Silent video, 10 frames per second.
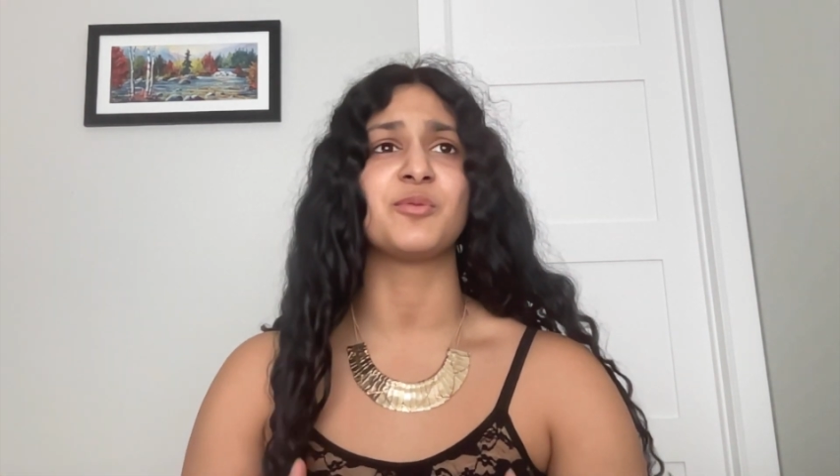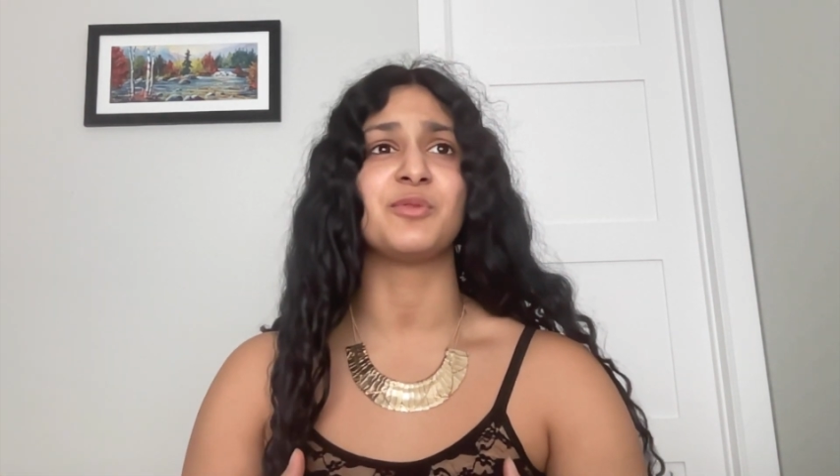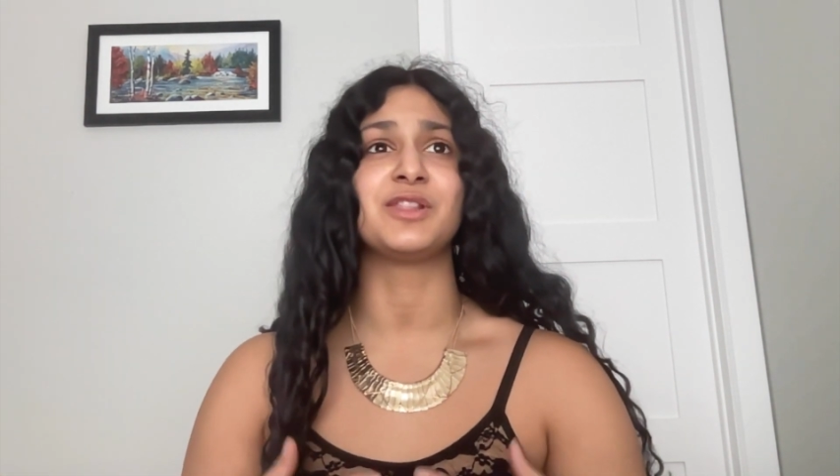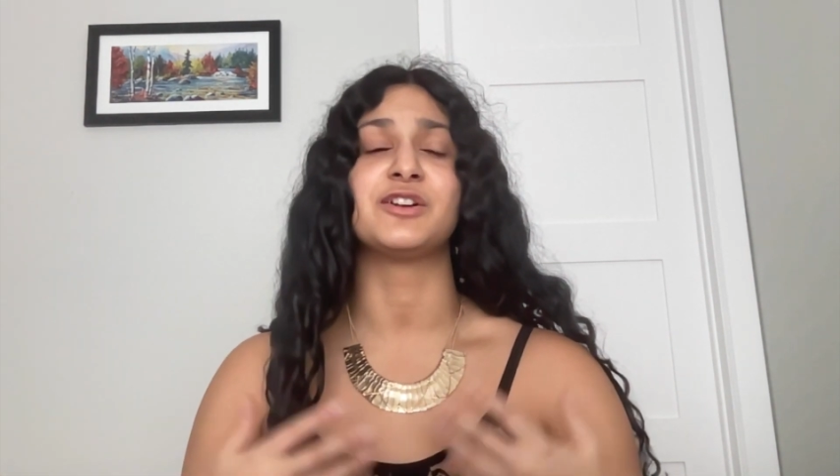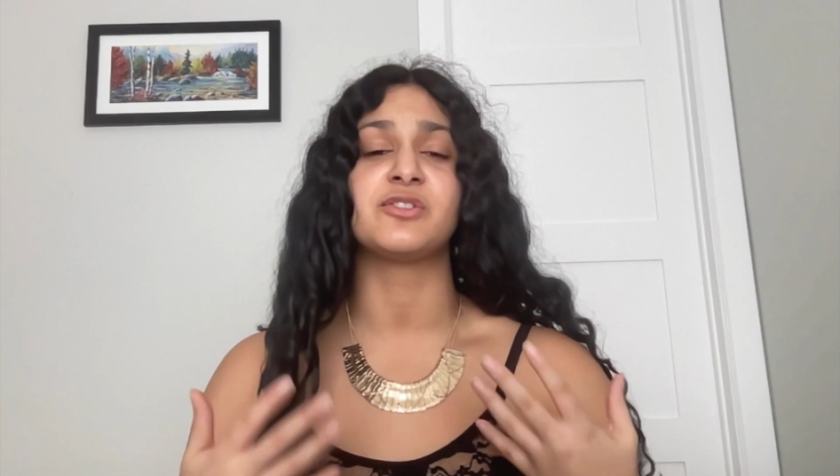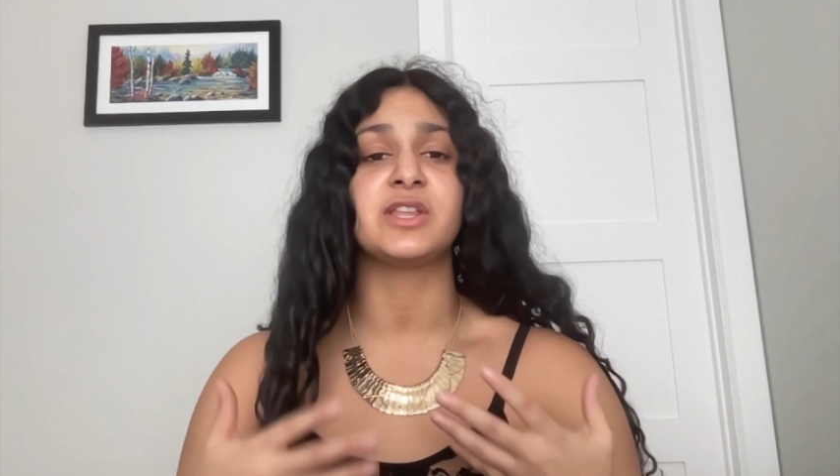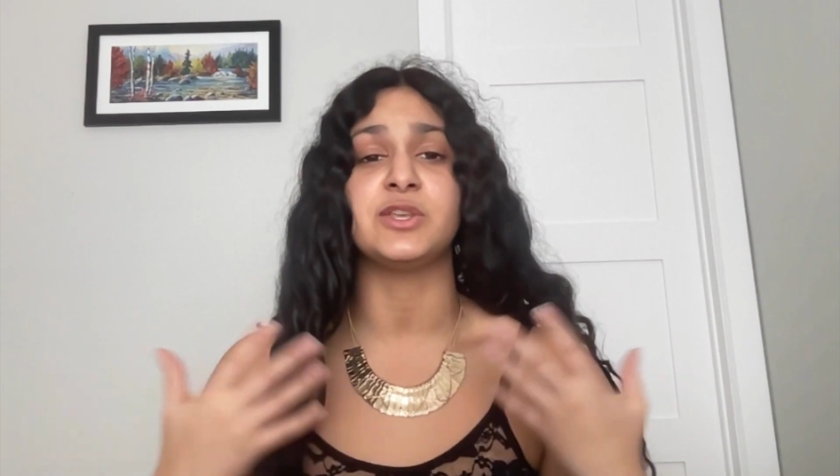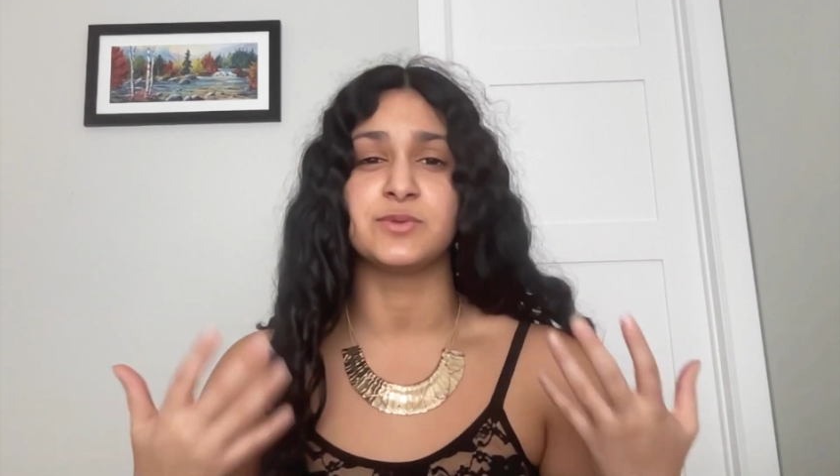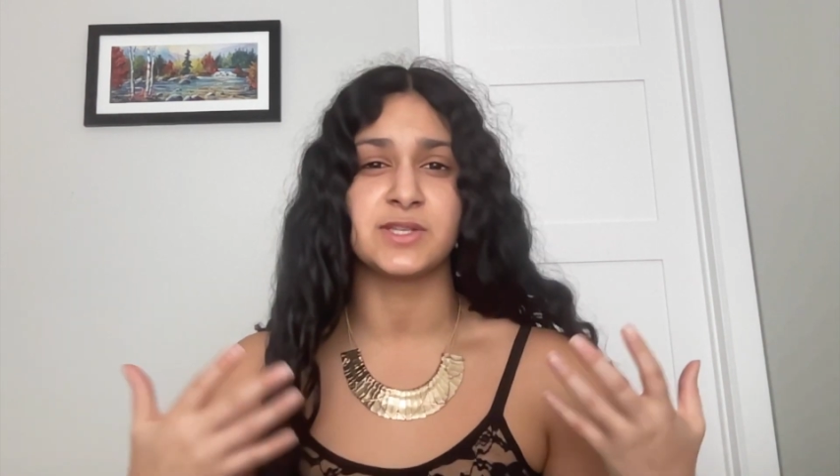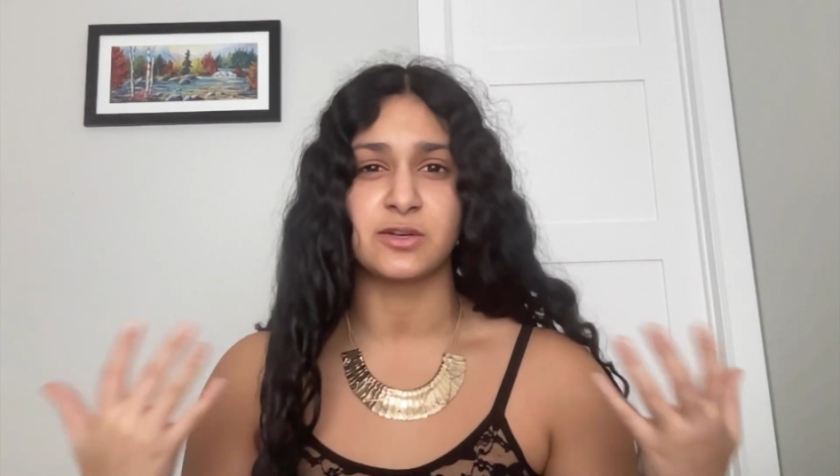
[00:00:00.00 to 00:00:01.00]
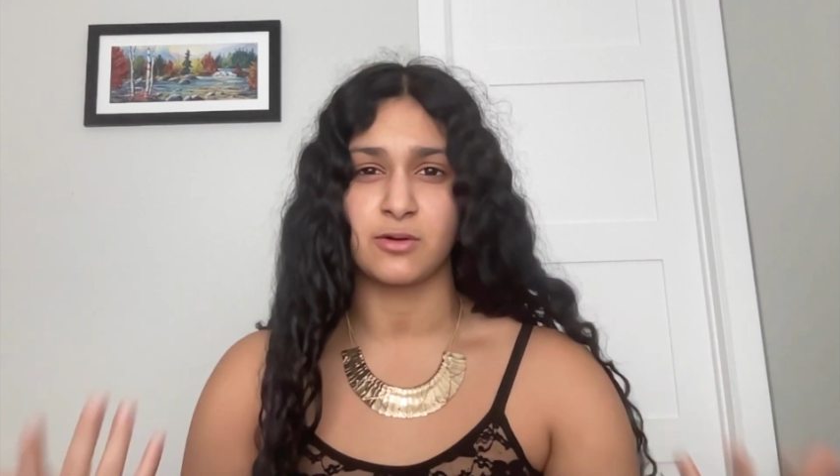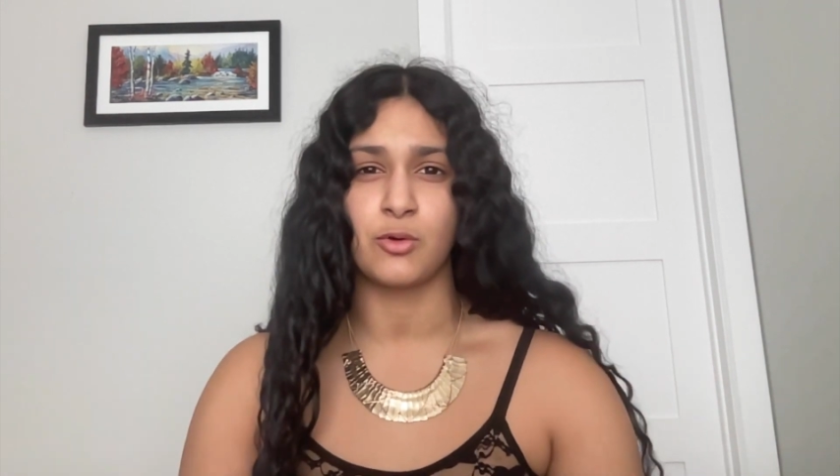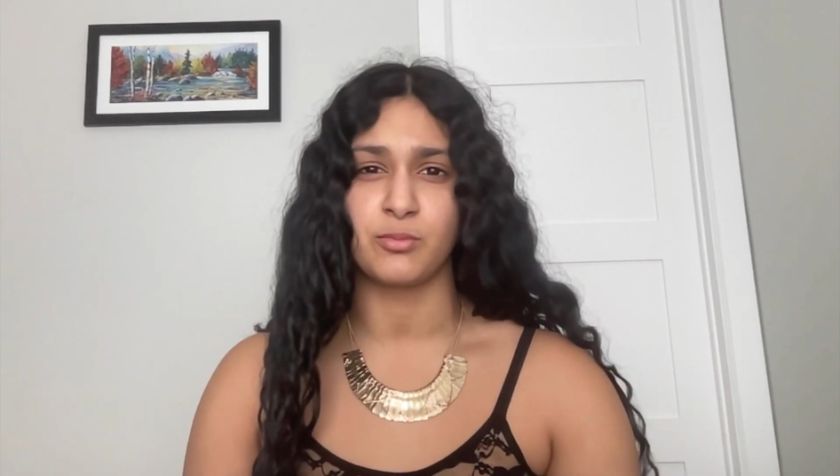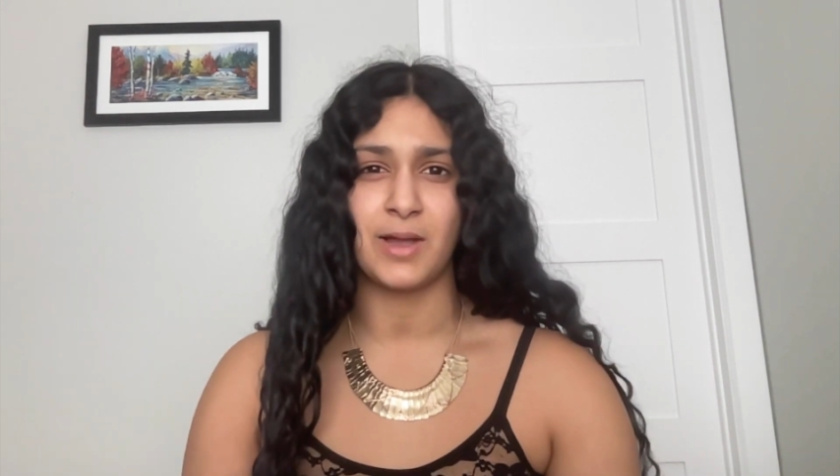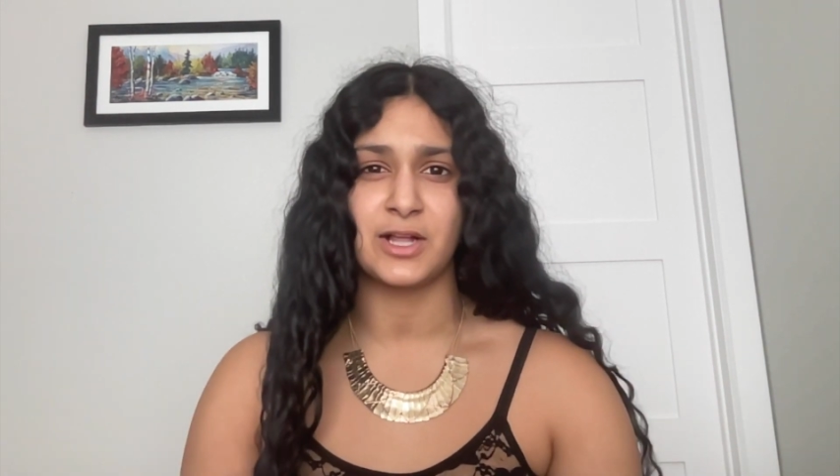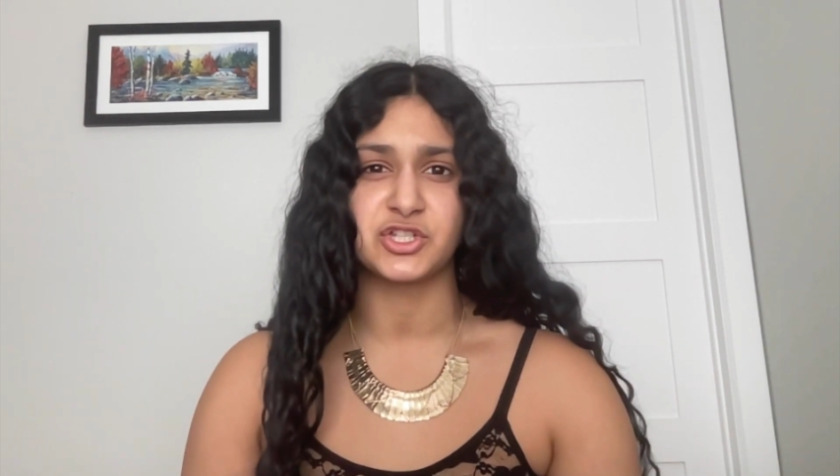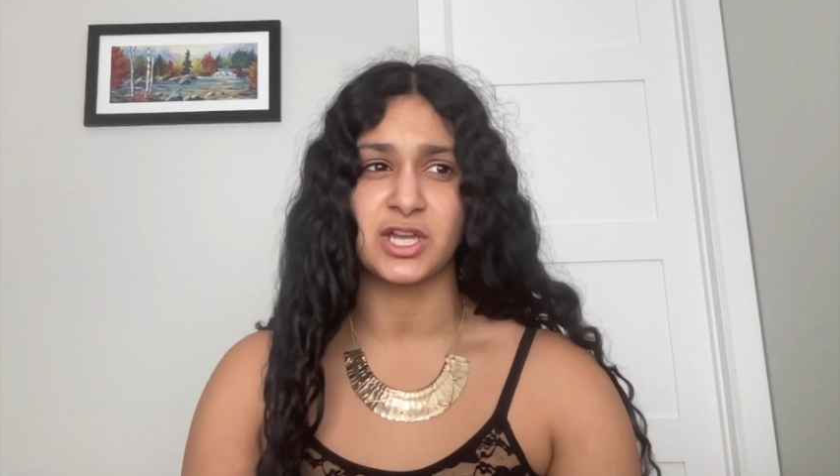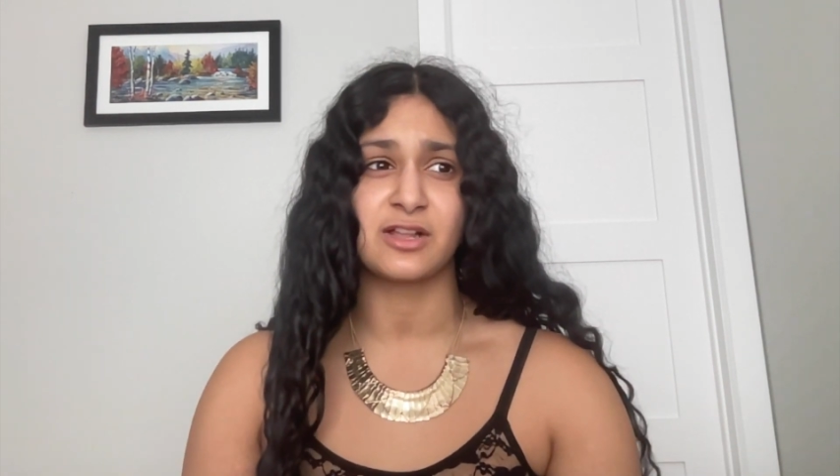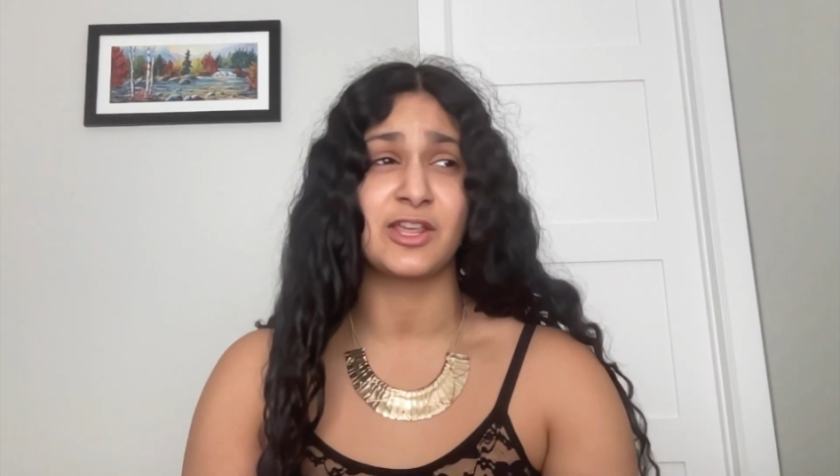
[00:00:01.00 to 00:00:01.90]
literally using your own magic.